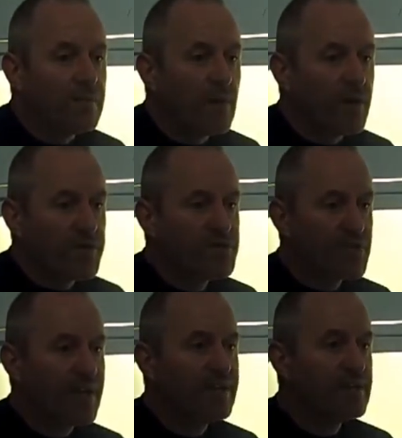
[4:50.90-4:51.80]

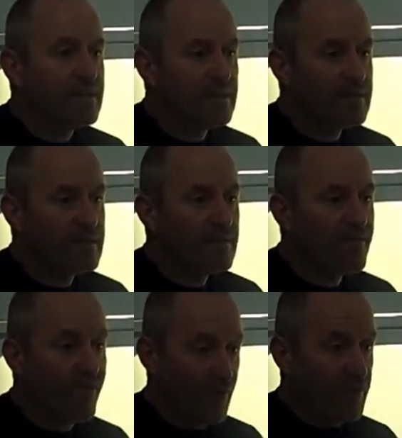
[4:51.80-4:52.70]
understand
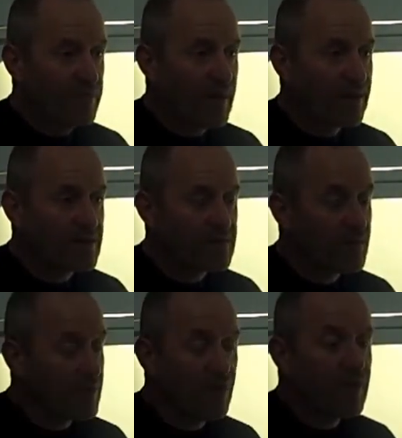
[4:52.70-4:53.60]
fully the mechanism,
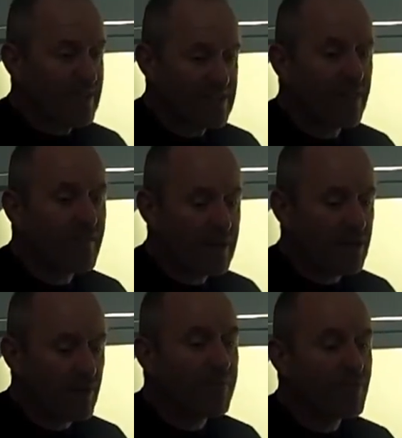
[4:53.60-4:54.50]
and we don't actually have, we
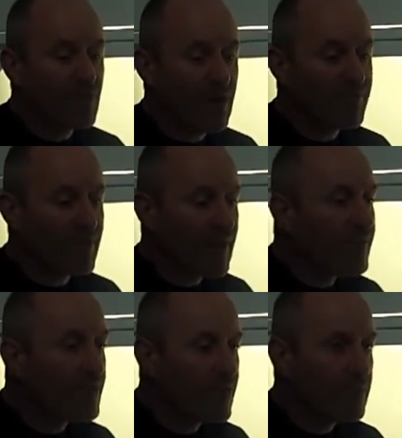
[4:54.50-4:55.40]
haven't got
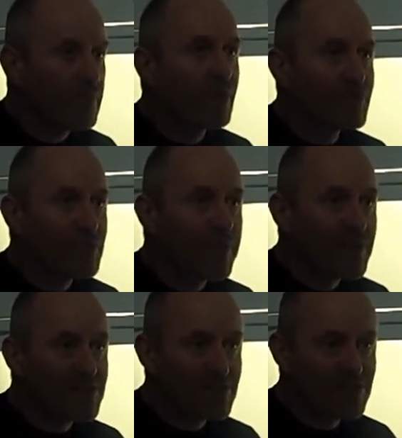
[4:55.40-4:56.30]
every nut and bolt in
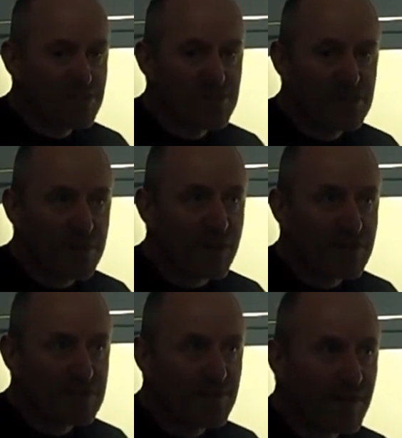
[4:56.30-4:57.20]
place in terms of the
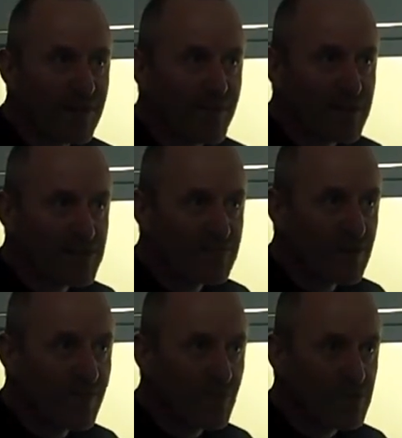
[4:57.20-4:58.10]
mechanism of action of
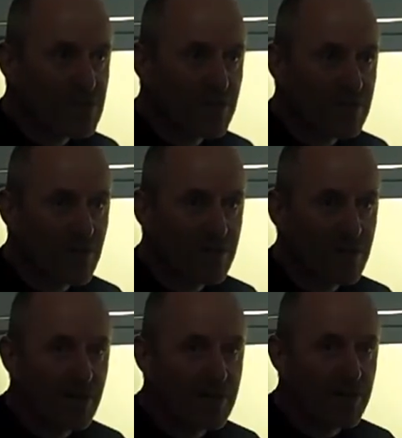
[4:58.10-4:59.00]
metformin. It's only a
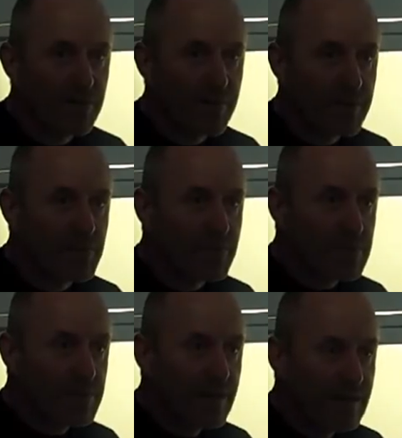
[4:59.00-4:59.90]

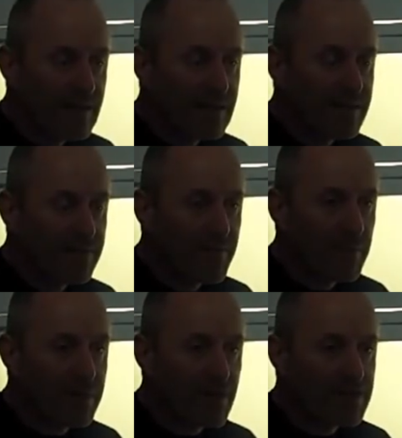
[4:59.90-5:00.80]
preliminary
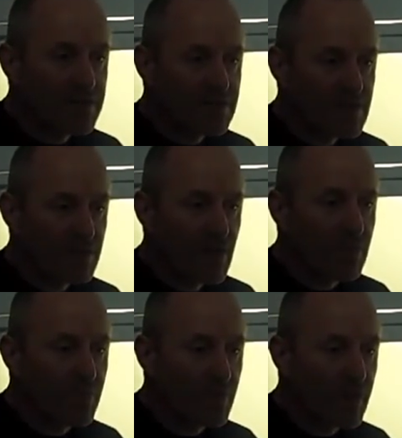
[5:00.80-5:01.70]
publication. So we
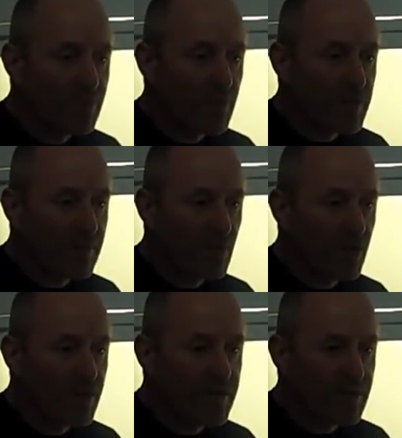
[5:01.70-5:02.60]
hope we get
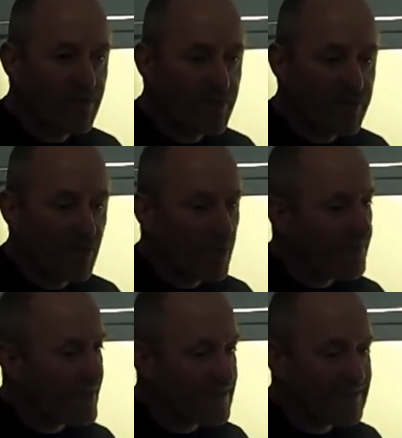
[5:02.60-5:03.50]
more idea of what
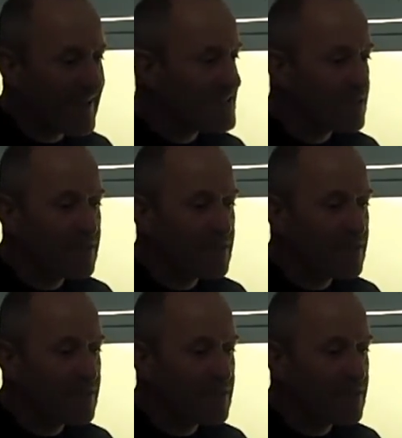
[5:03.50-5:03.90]
effect it has on